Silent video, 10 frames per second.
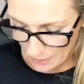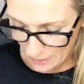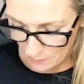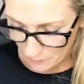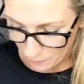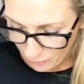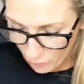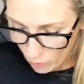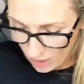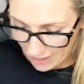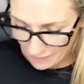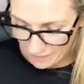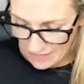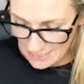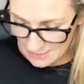4 live
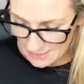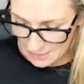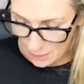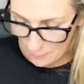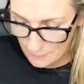events,